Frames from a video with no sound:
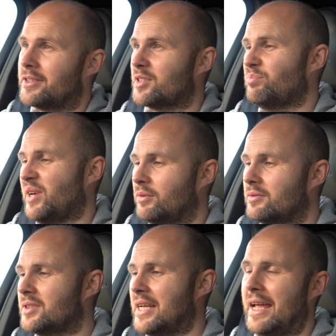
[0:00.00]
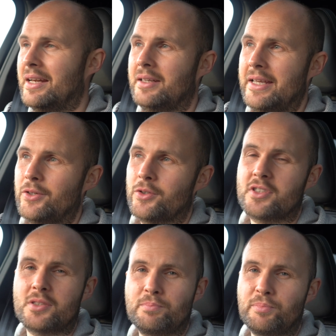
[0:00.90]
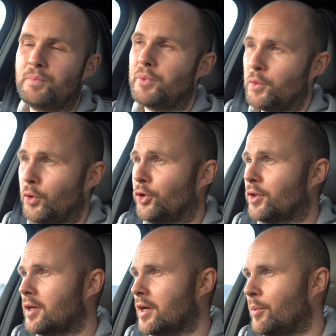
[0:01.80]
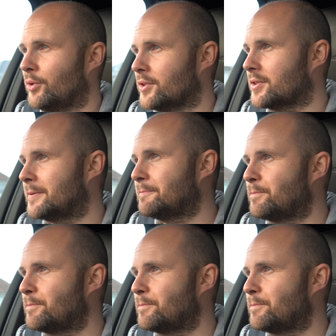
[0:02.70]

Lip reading: it's about 10 litres per 100 kilometres.